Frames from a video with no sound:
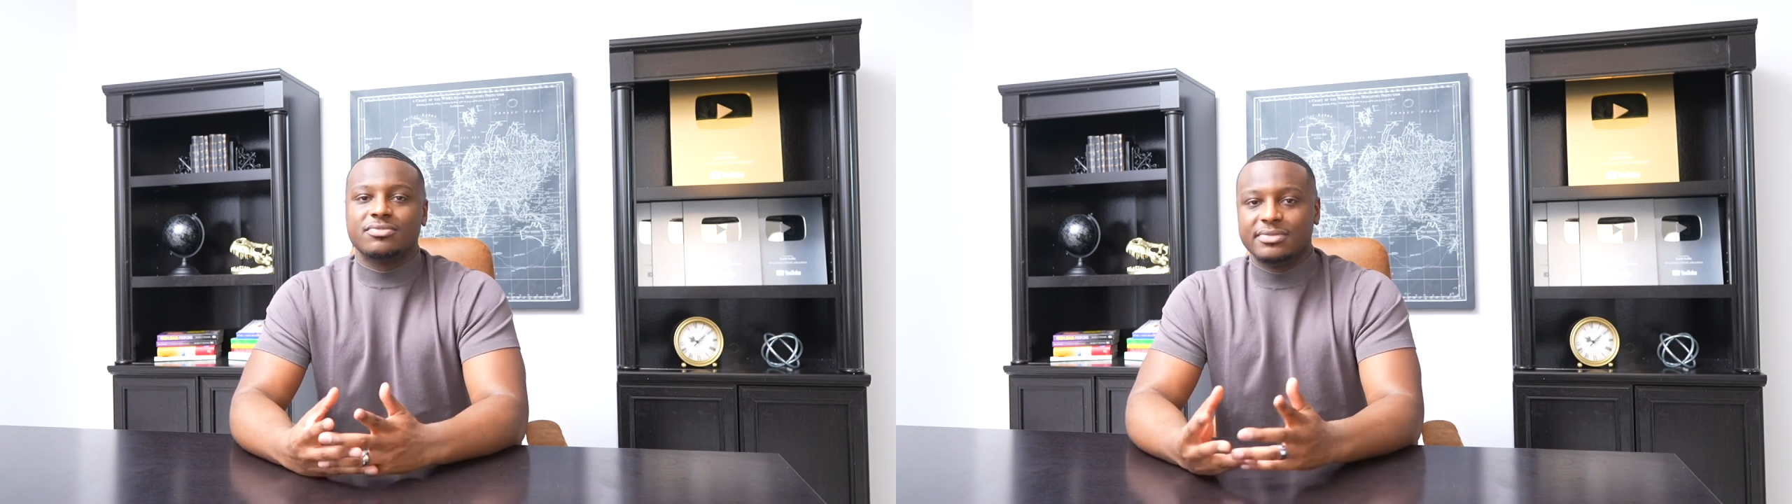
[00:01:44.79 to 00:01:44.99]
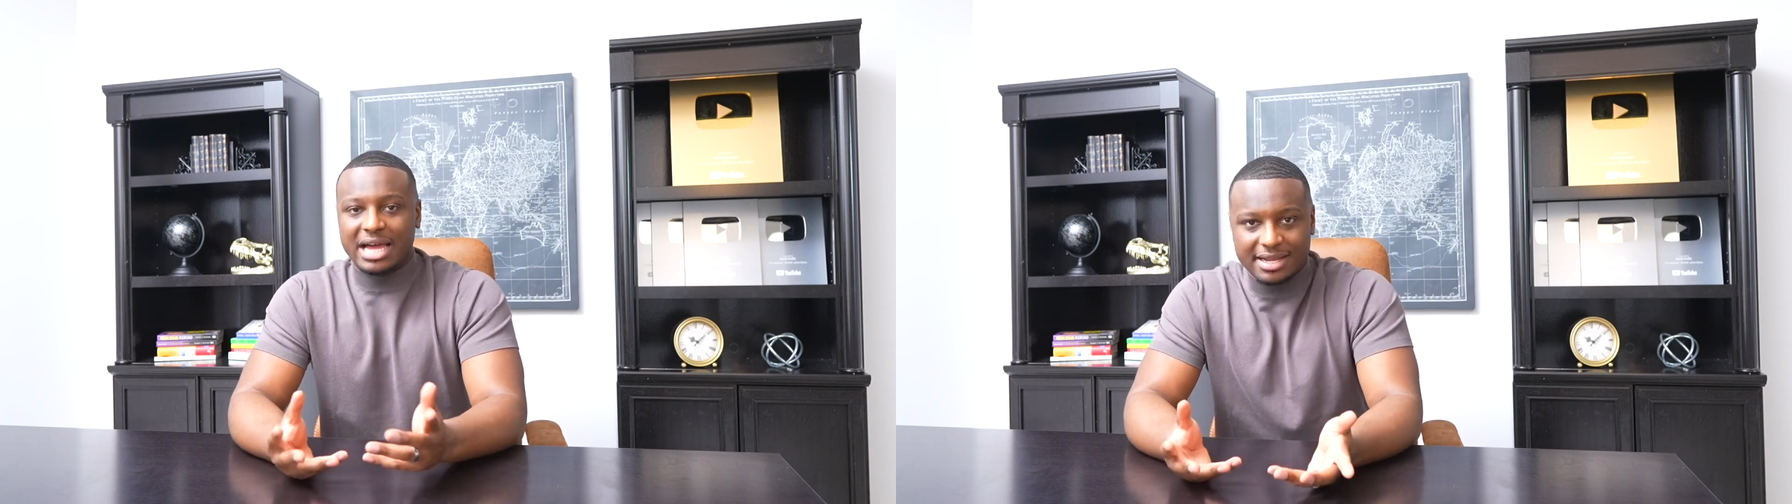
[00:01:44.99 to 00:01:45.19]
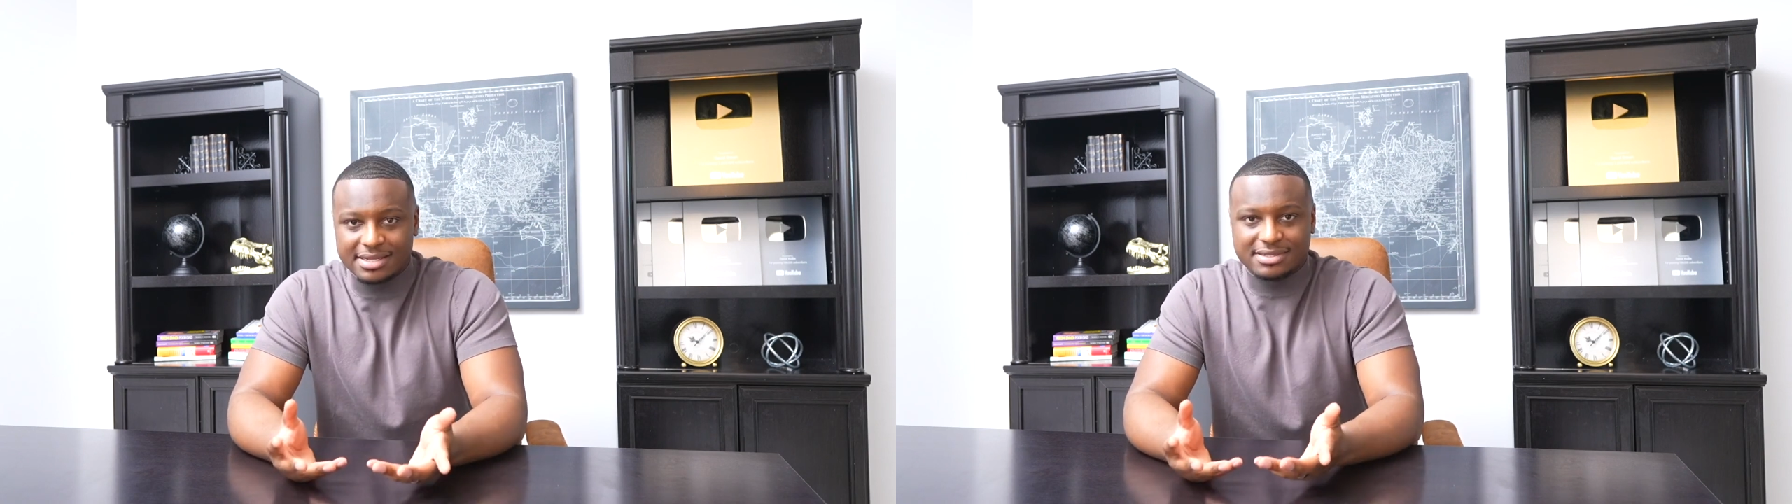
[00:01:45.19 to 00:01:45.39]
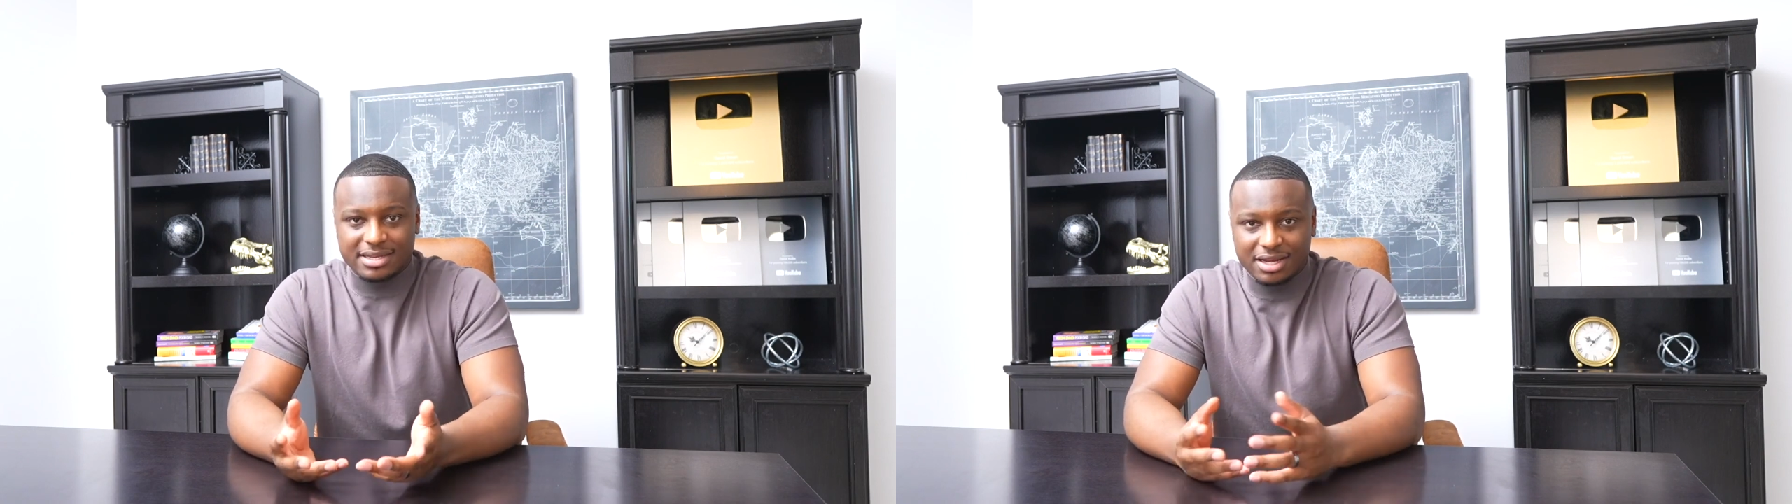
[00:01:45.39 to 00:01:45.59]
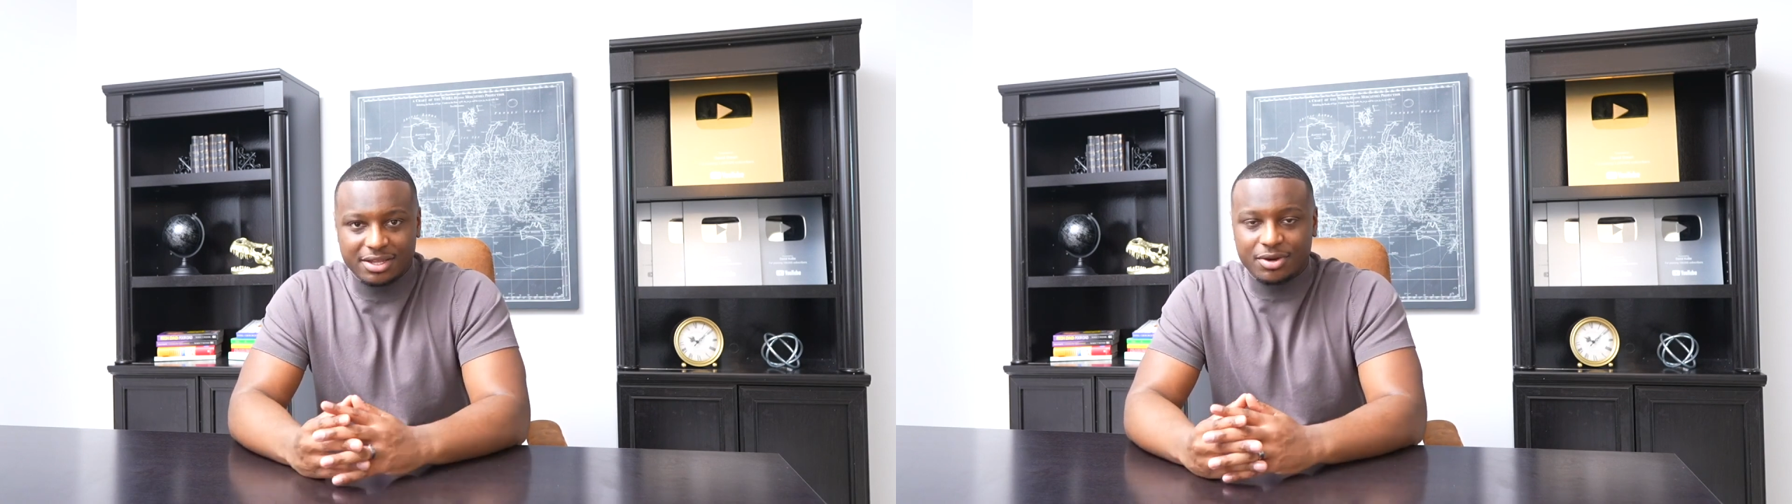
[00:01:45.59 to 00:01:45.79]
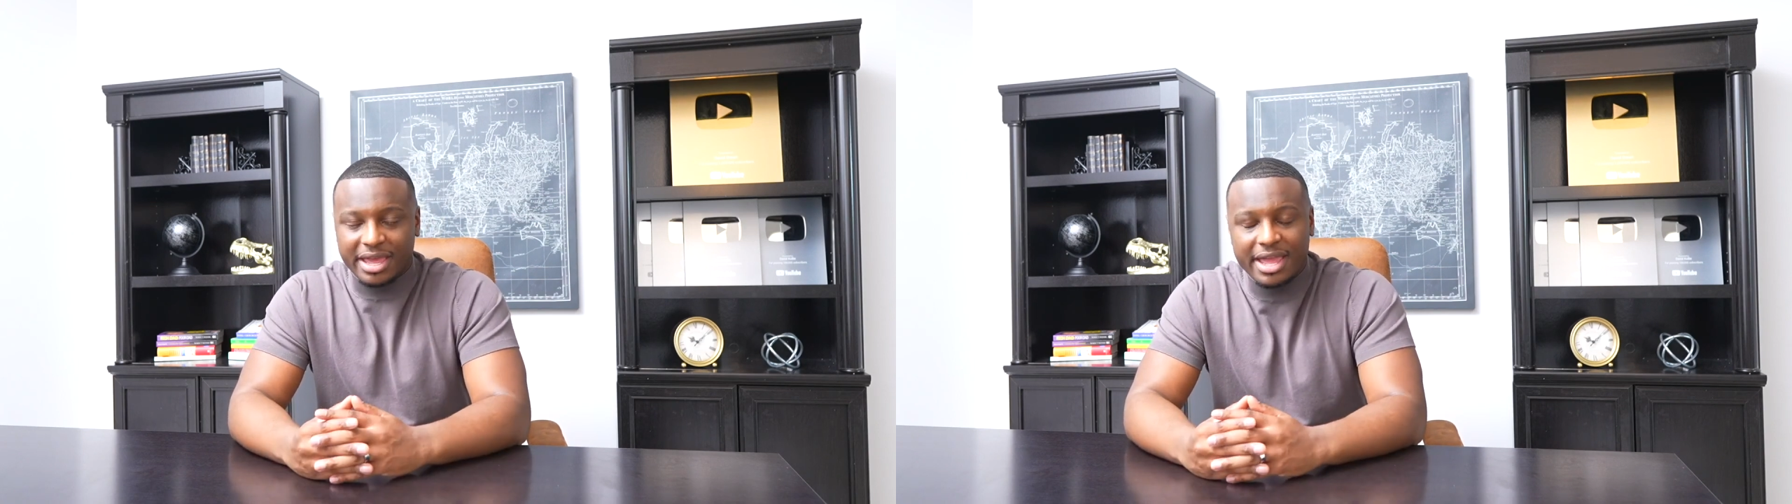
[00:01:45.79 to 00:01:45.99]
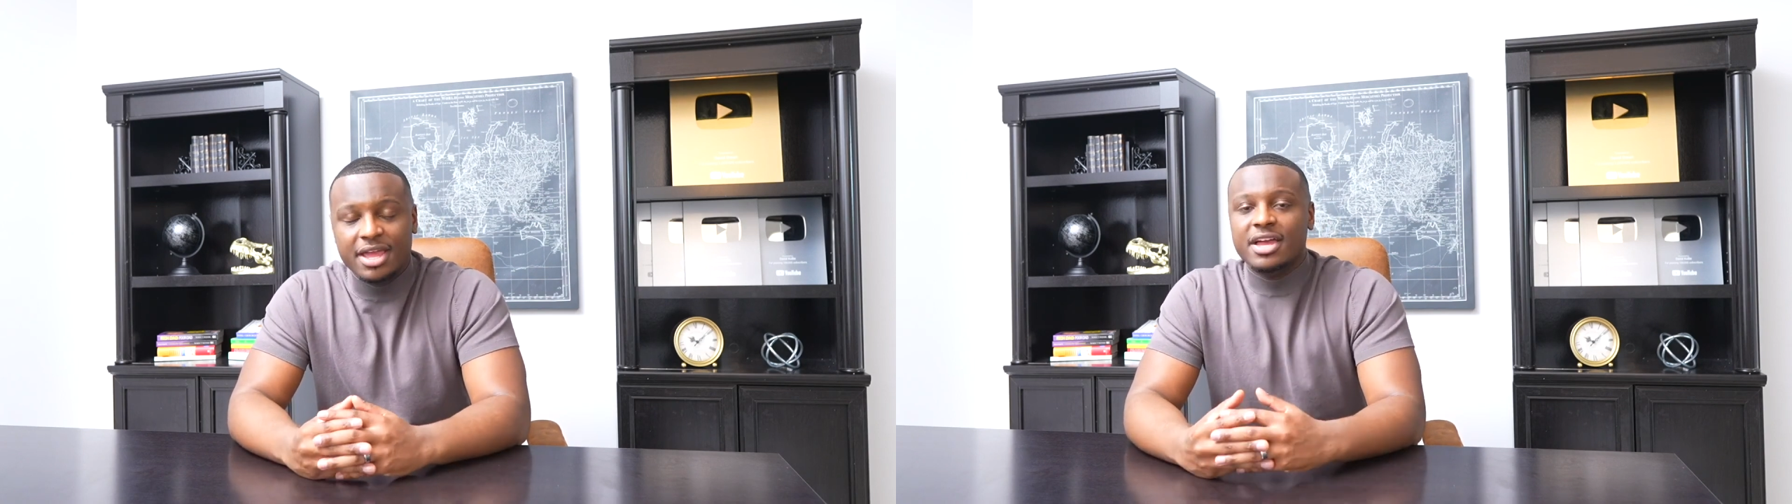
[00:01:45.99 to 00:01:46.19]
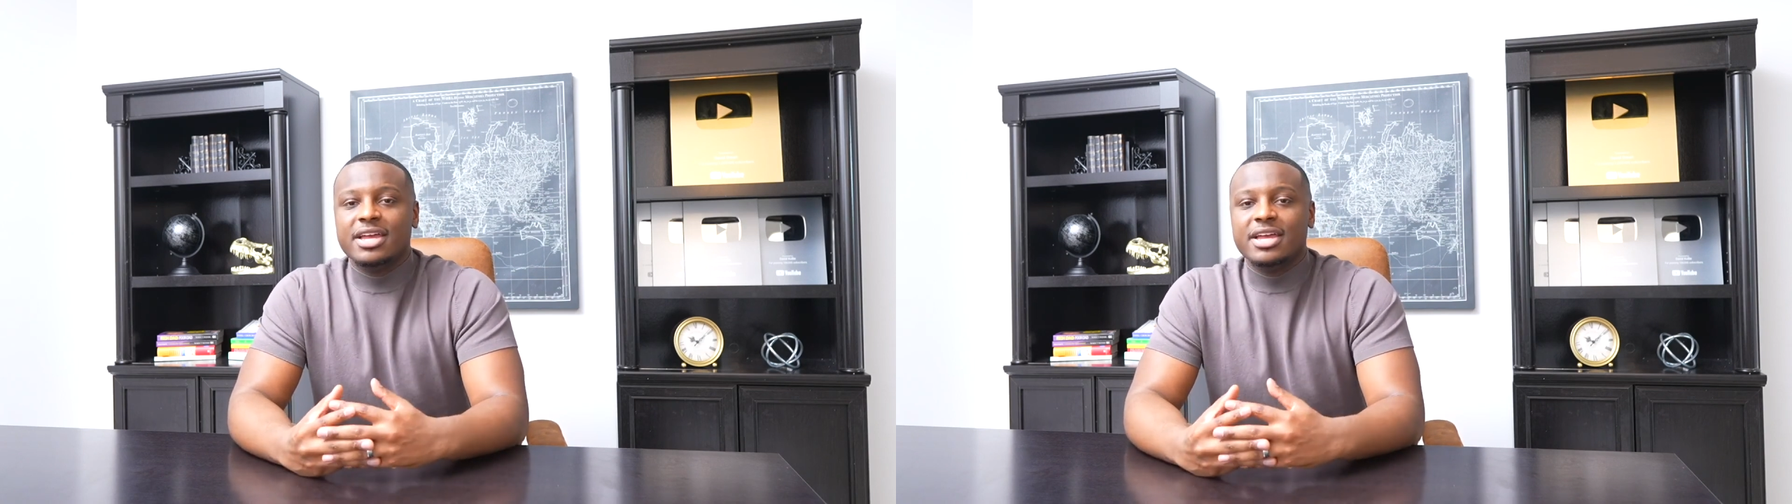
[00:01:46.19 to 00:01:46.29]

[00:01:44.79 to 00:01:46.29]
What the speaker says: Not necessarily, okay?